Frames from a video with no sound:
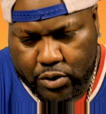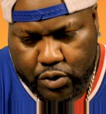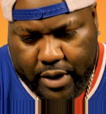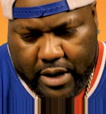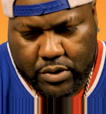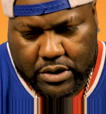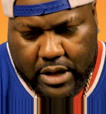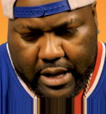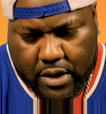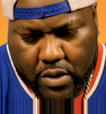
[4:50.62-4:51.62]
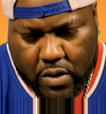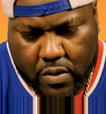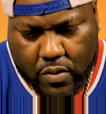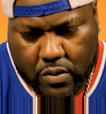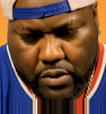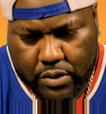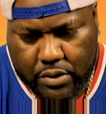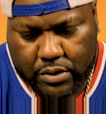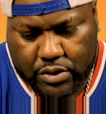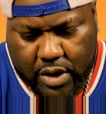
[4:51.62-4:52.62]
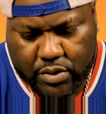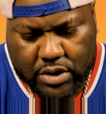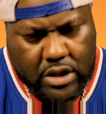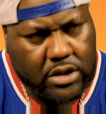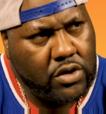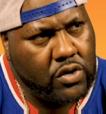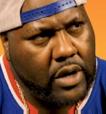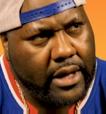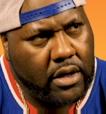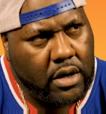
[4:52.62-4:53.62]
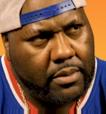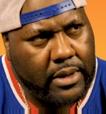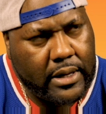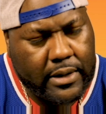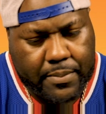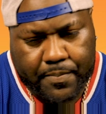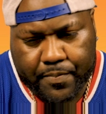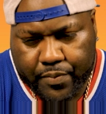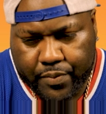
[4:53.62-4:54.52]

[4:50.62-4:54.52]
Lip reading: Dre was like, you know, Dre was a good dude, like, you know what I mean?